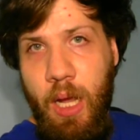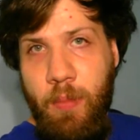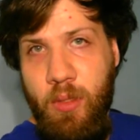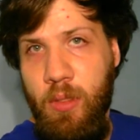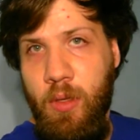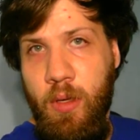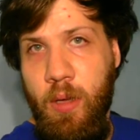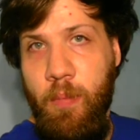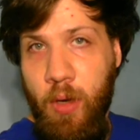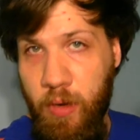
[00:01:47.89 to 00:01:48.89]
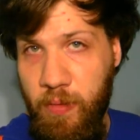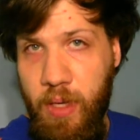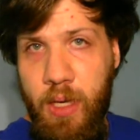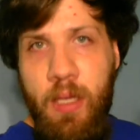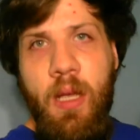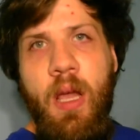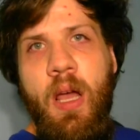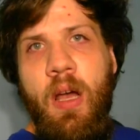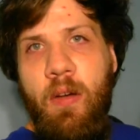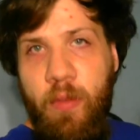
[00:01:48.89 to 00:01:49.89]
absolutely perfect
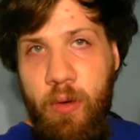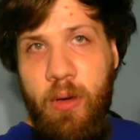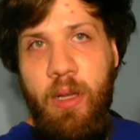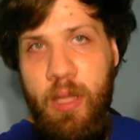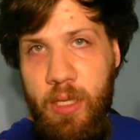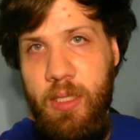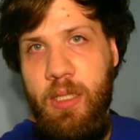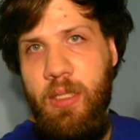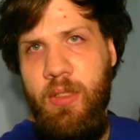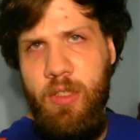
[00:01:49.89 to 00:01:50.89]
for this